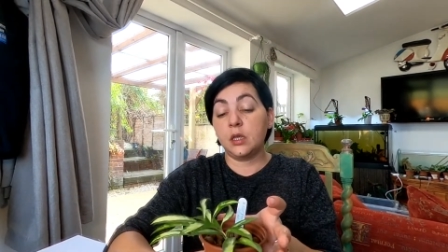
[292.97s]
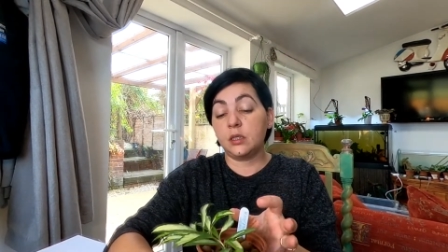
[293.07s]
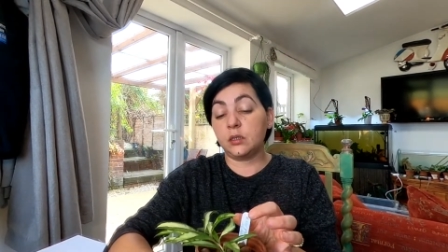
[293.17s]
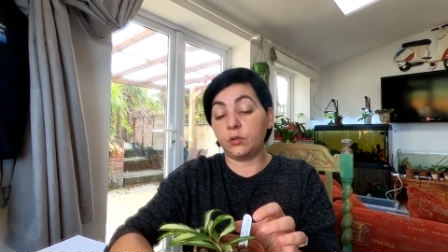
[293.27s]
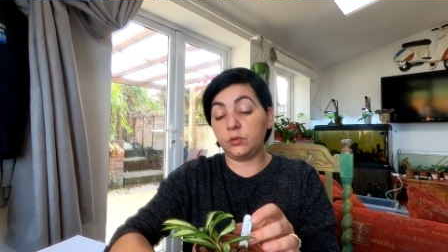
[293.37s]

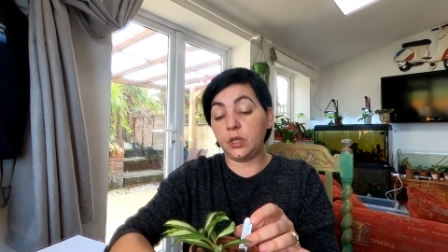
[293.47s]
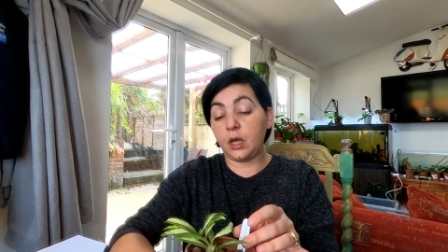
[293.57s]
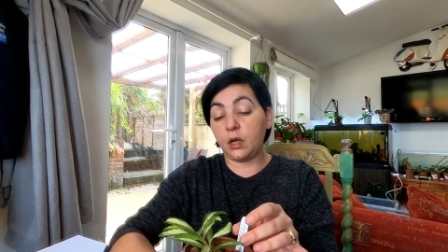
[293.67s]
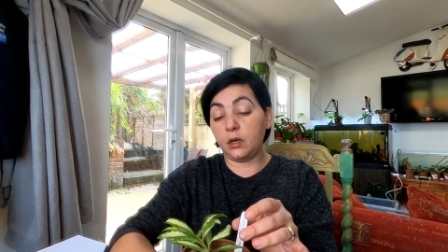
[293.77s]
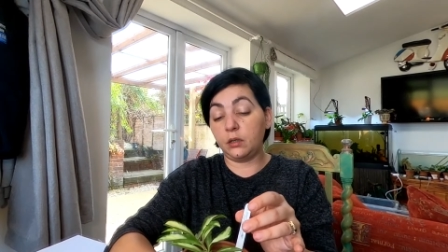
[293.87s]
So they
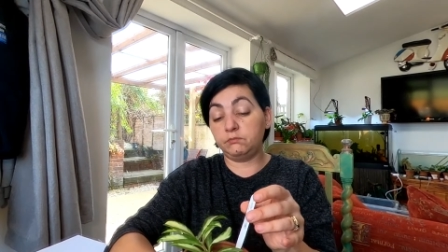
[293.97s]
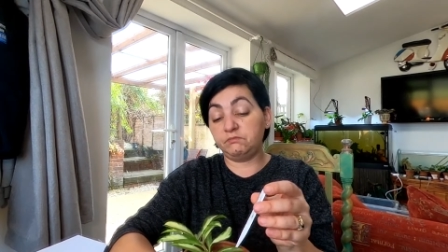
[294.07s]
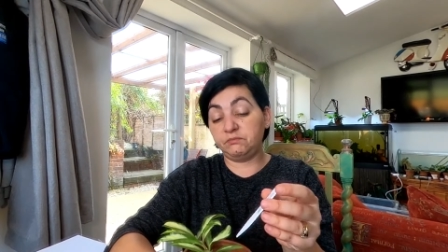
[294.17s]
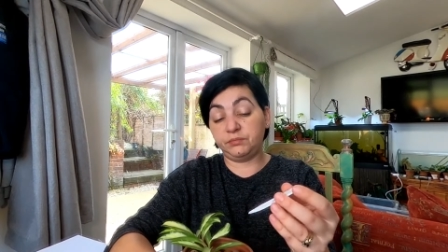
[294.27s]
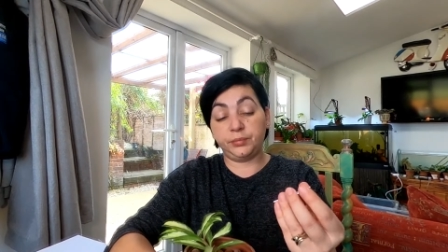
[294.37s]
are
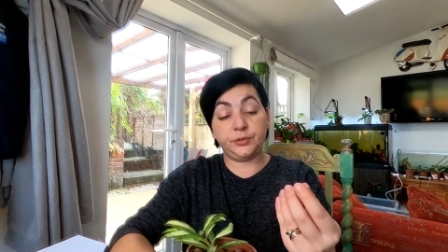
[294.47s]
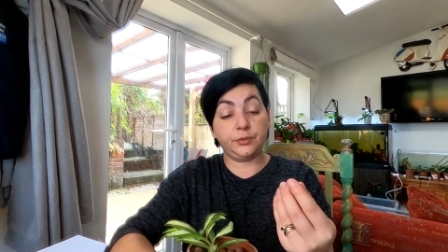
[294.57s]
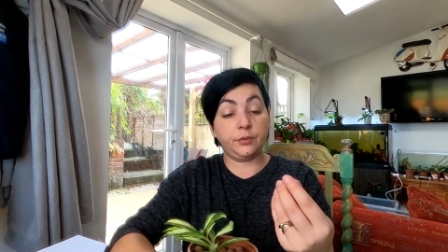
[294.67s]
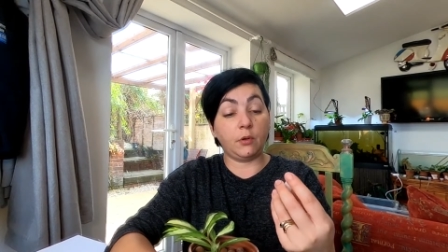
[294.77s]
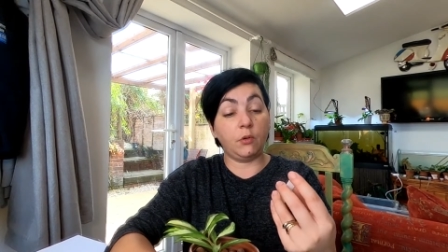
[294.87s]

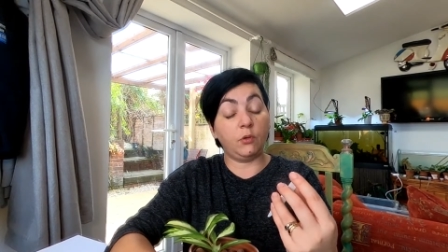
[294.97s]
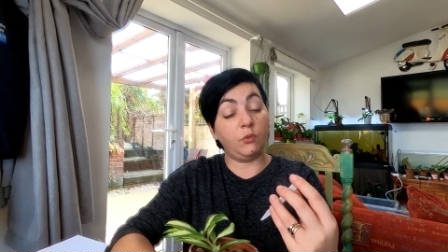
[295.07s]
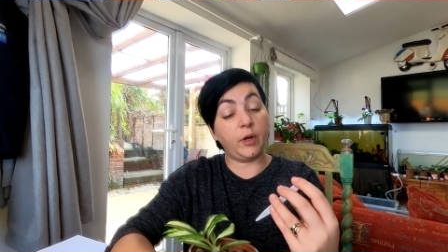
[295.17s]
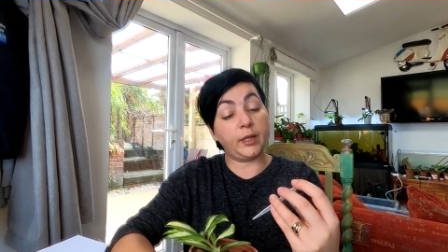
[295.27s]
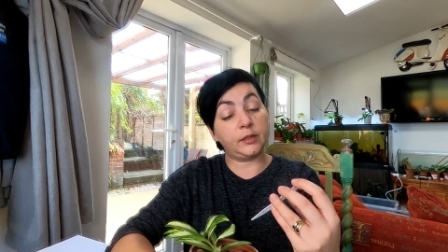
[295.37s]
all
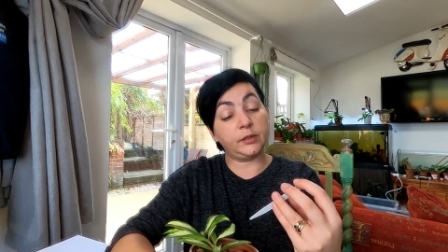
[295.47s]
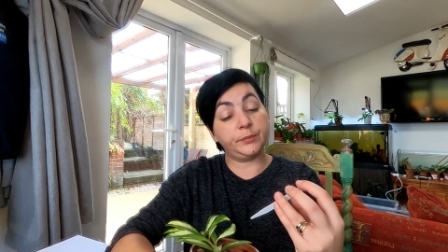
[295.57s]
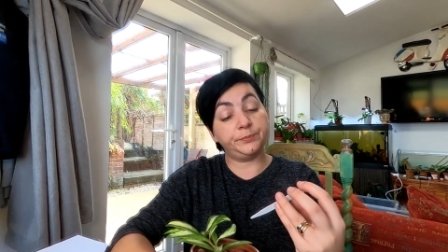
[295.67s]
wet.